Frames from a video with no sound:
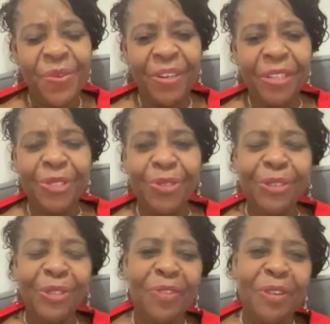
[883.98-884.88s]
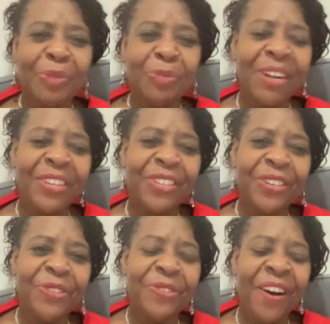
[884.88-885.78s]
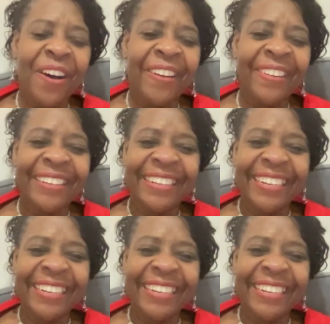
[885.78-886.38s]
What a source of inspiration you are.